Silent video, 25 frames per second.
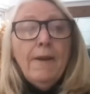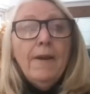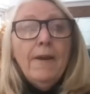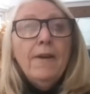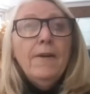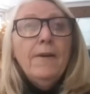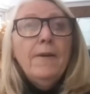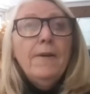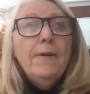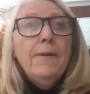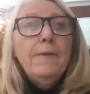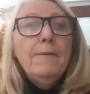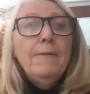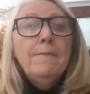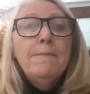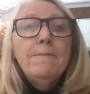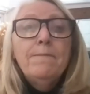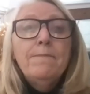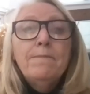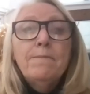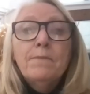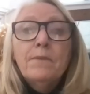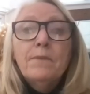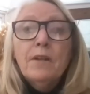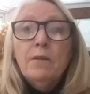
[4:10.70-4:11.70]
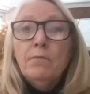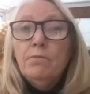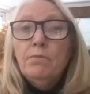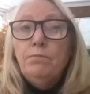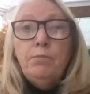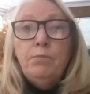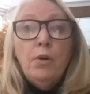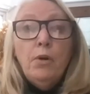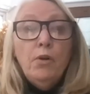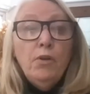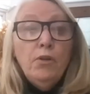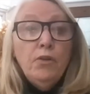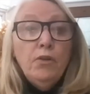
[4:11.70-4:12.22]
um,
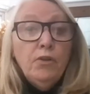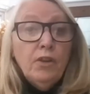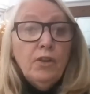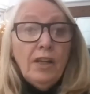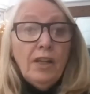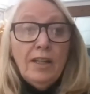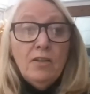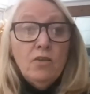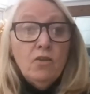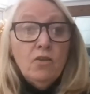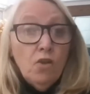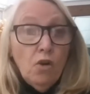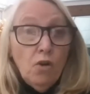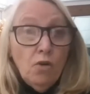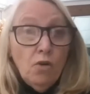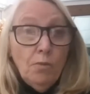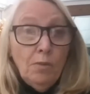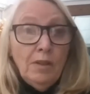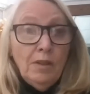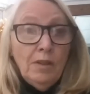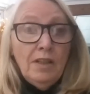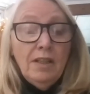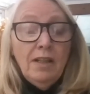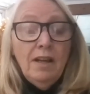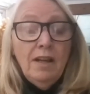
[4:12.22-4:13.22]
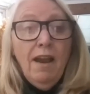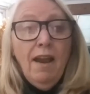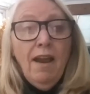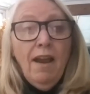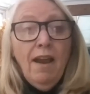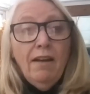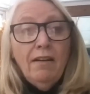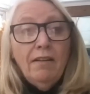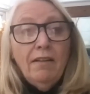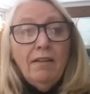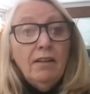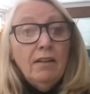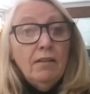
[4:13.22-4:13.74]
both in Germany
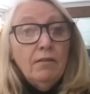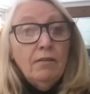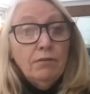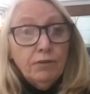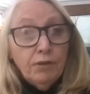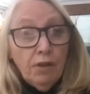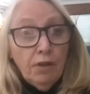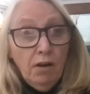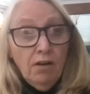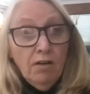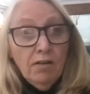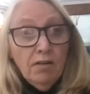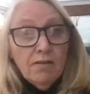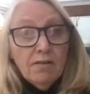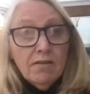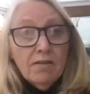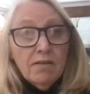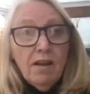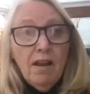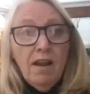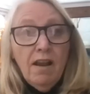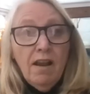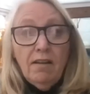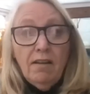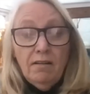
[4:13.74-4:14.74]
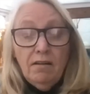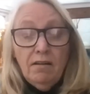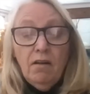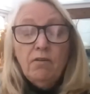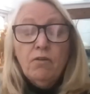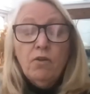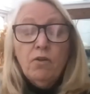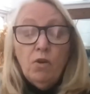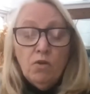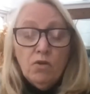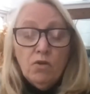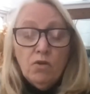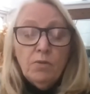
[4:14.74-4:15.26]
and in France, and
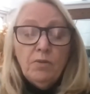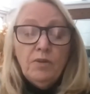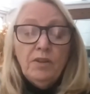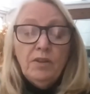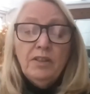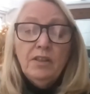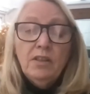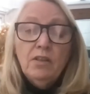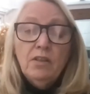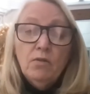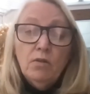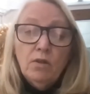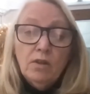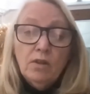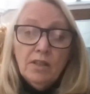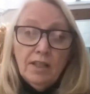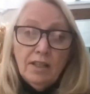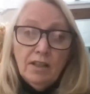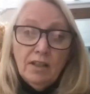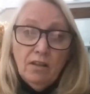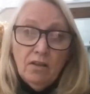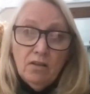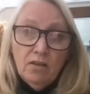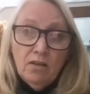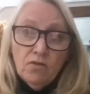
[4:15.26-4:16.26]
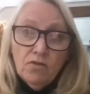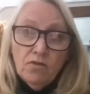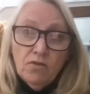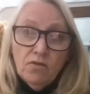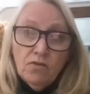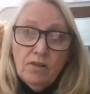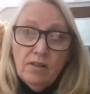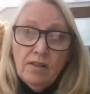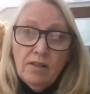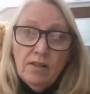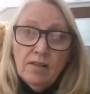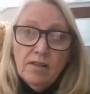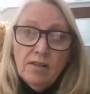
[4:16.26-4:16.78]
of course within the Nordic
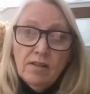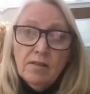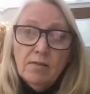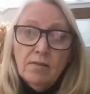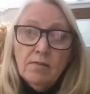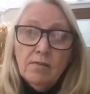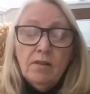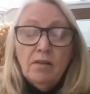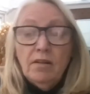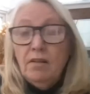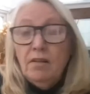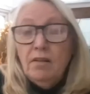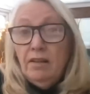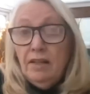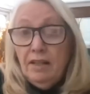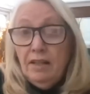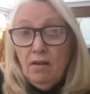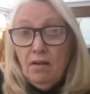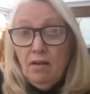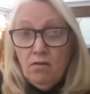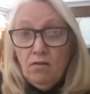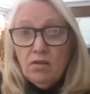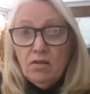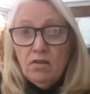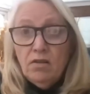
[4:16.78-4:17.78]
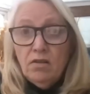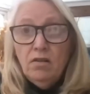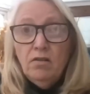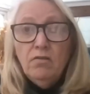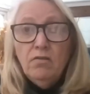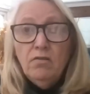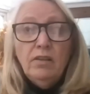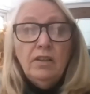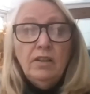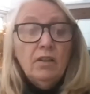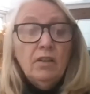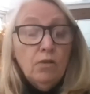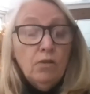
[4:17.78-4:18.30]
countries, uh, in
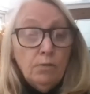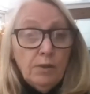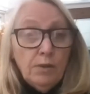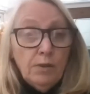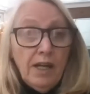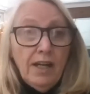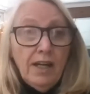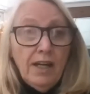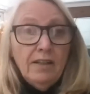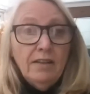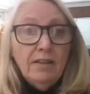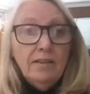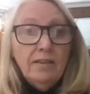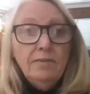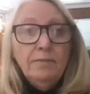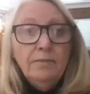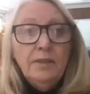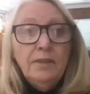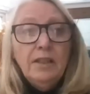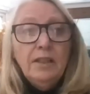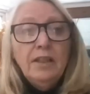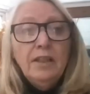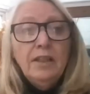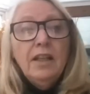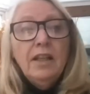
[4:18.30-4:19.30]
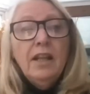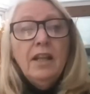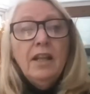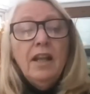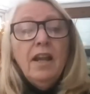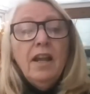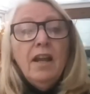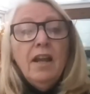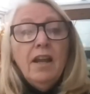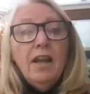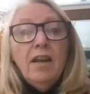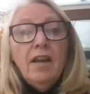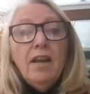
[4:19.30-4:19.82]
Oslo, in Copenhagen.
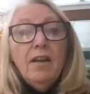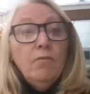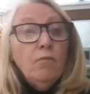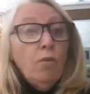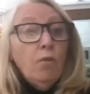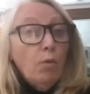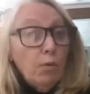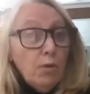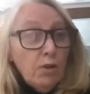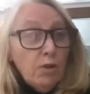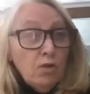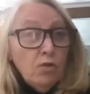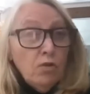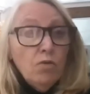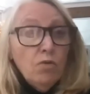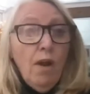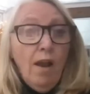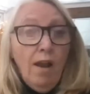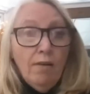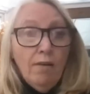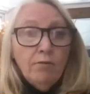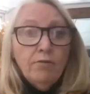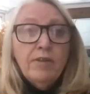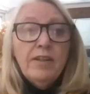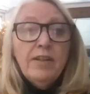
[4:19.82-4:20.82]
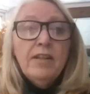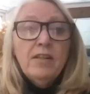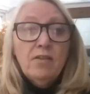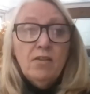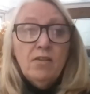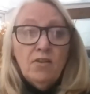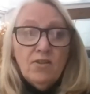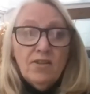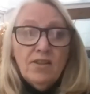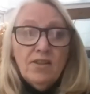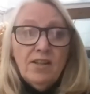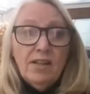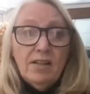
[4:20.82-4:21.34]
Uh, but we do have
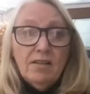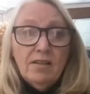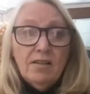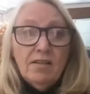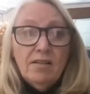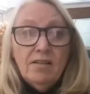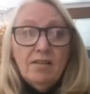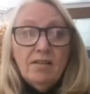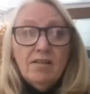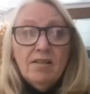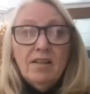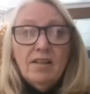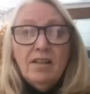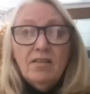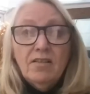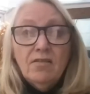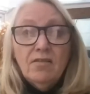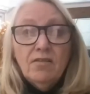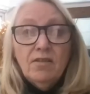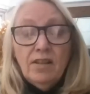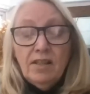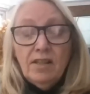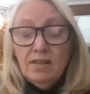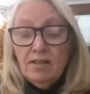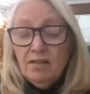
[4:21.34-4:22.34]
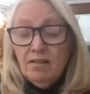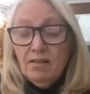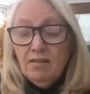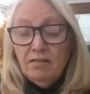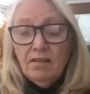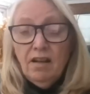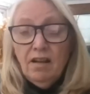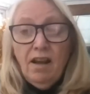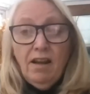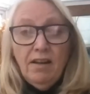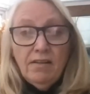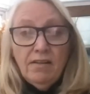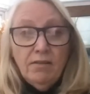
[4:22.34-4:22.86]
research centers into this
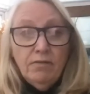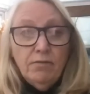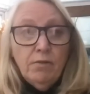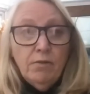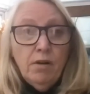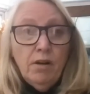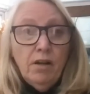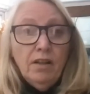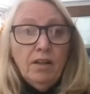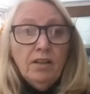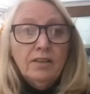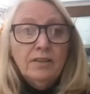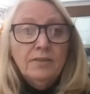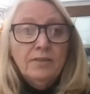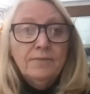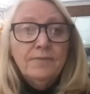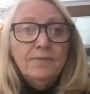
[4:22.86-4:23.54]
kind of work.